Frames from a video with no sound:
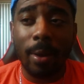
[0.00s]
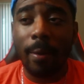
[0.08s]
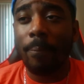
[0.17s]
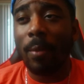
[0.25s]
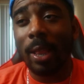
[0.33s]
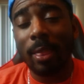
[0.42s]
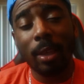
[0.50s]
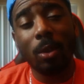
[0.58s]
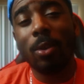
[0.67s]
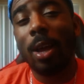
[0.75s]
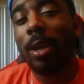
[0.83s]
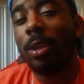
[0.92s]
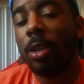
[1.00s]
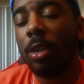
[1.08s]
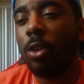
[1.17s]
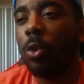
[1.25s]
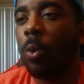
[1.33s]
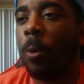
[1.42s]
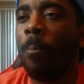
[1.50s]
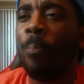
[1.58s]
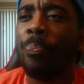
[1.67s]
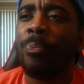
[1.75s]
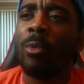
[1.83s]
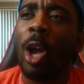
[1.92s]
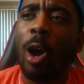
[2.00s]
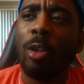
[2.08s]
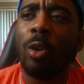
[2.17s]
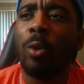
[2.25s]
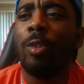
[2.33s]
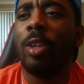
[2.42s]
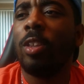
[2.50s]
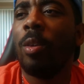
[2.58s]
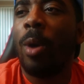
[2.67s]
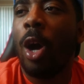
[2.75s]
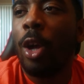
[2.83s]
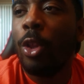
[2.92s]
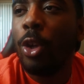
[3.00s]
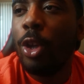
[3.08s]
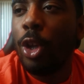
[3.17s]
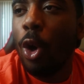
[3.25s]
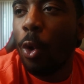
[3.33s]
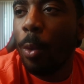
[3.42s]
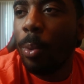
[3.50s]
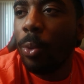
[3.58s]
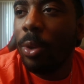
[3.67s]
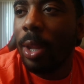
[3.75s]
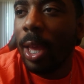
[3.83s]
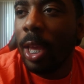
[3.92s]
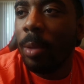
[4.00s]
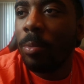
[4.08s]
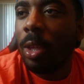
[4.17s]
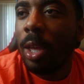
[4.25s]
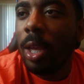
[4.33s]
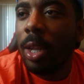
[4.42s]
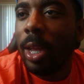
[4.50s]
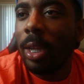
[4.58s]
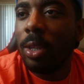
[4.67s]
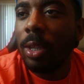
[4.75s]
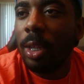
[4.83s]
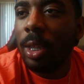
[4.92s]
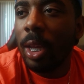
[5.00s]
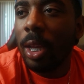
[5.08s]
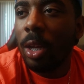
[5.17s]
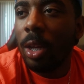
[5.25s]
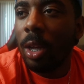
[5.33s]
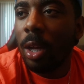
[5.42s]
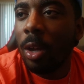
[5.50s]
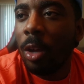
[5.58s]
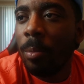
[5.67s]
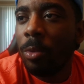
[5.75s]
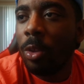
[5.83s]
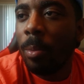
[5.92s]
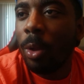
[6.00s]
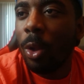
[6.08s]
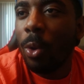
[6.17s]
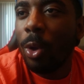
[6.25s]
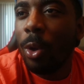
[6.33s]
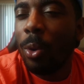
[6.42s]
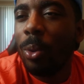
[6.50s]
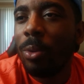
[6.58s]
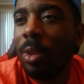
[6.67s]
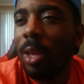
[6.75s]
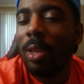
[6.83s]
But I think you guys should do it. Also, just some other notable names that should get some logos.